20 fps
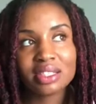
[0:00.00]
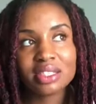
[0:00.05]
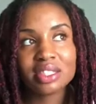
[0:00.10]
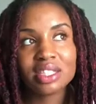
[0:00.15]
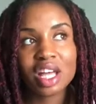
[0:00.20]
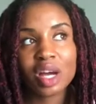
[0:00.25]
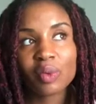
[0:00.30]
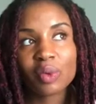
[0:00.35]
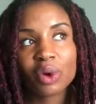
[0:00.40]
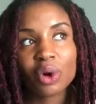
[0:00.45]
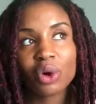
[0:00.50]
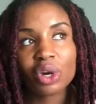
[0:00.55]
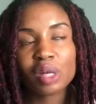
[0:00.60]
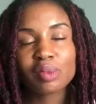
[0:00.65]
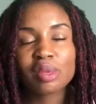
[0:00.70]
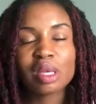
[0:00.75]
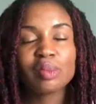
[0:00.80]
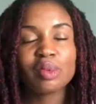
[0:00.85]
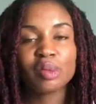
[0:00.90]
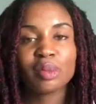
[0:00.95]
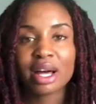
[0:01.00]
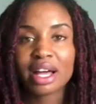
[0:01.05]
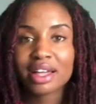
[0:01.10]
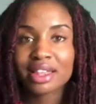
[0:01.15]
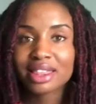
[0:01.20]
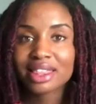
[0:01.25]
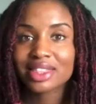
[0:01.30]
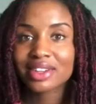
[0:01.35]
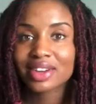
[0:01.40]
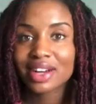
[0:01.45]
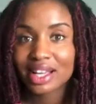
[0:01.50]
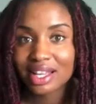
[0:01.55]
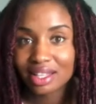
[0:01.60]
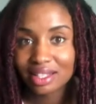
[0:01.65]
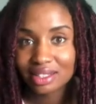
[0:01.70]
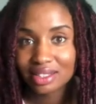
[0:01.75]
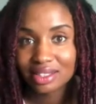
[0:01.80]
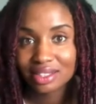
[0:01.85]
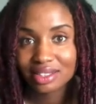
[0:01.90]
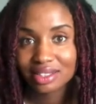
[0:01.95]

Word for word: now we're holding people by a thread.